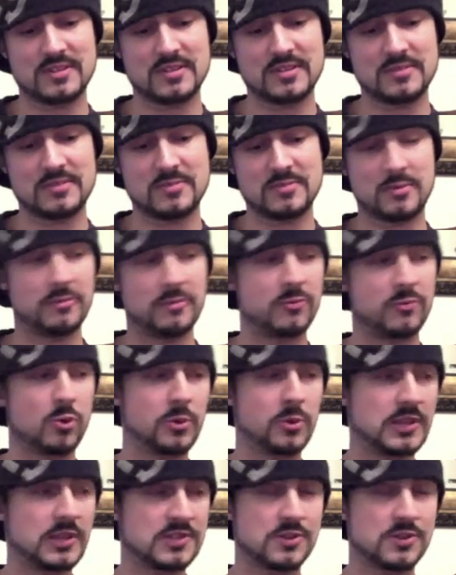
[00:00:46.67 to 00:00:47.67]
but
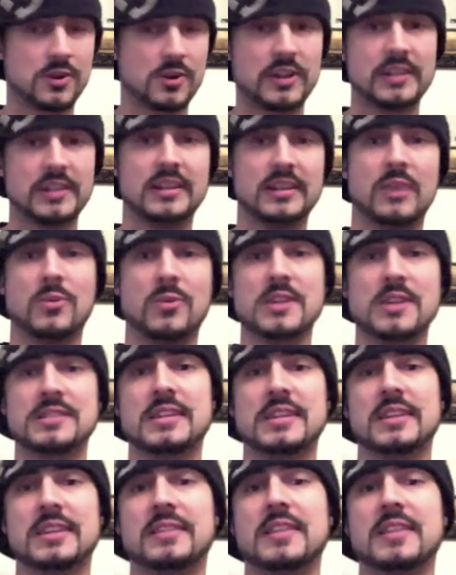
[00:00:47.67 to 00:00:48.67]
before we get started, I want to
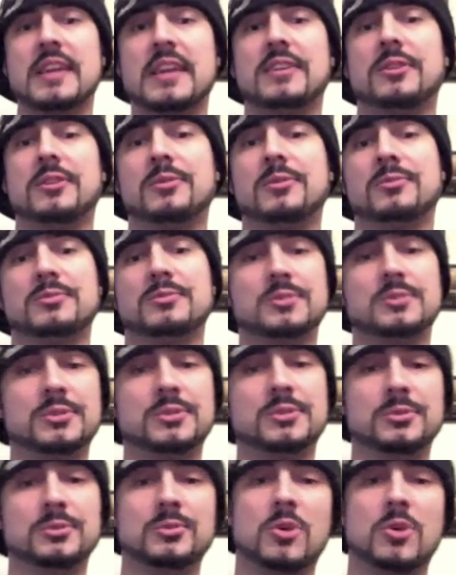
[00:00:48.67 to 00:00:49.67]
say thank you
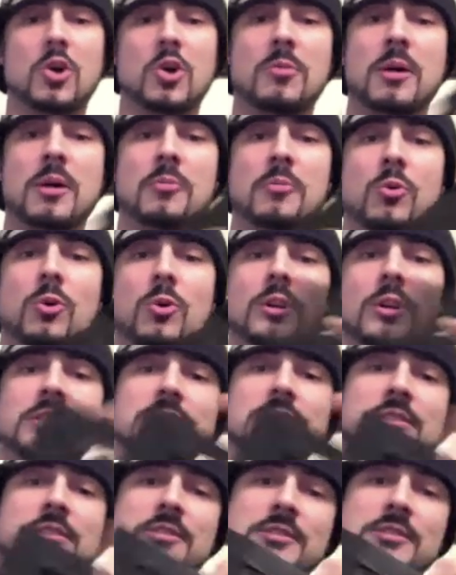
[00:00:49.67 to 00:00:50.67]
to all my
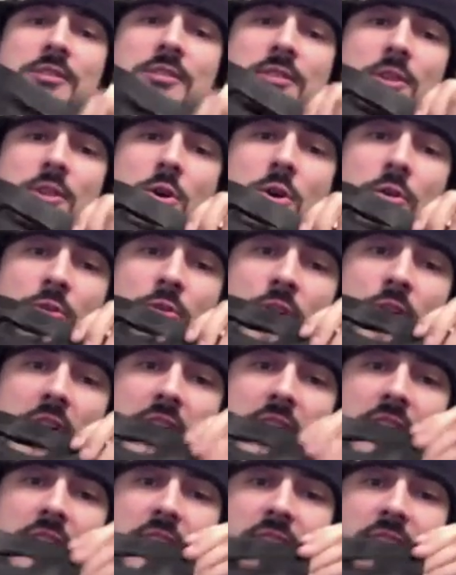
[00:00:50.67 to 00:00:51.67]
boys over
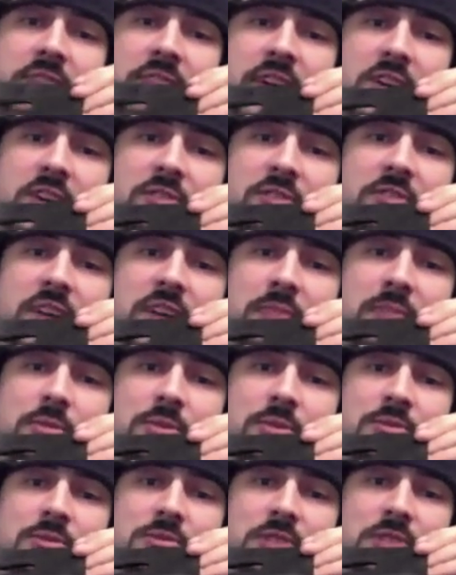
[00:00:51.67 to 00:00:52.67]
at Avail
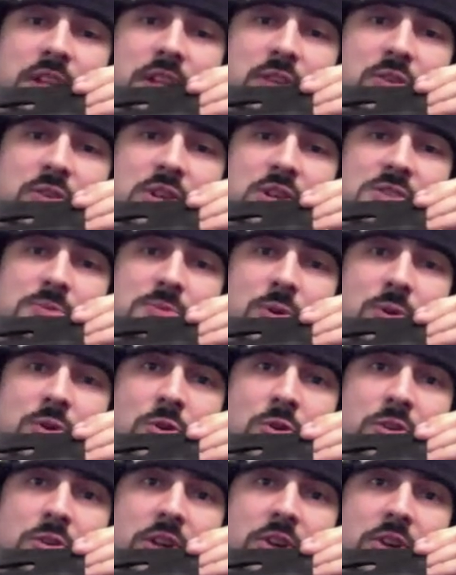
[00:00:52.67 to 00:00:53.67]
Vapor in Greensboro,
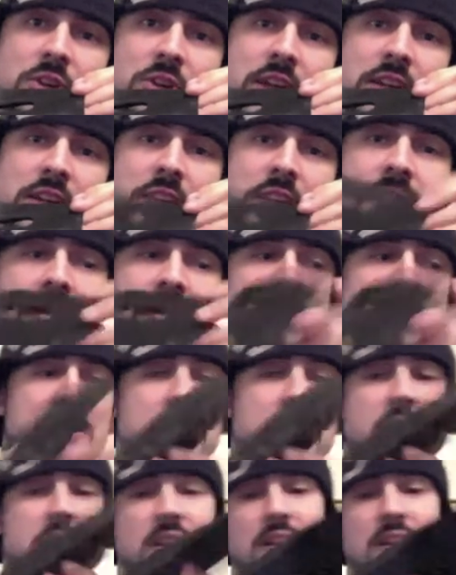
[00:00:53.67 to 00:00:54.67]
North Carolina.
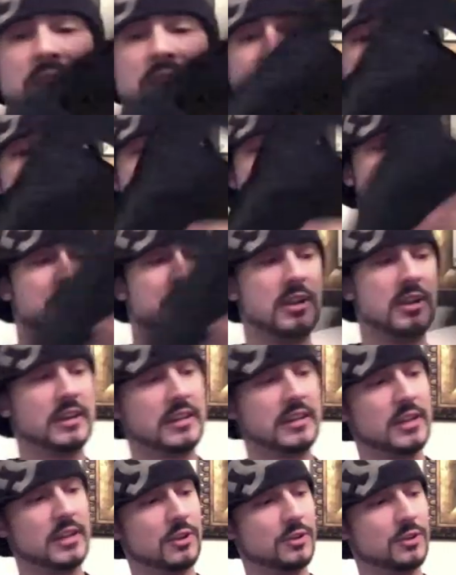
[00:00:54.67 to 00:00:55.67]
They gave me a
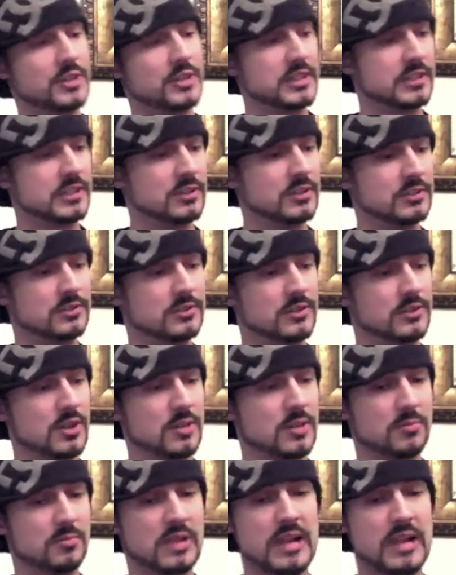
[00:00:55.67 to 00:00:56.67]
killer deal on Black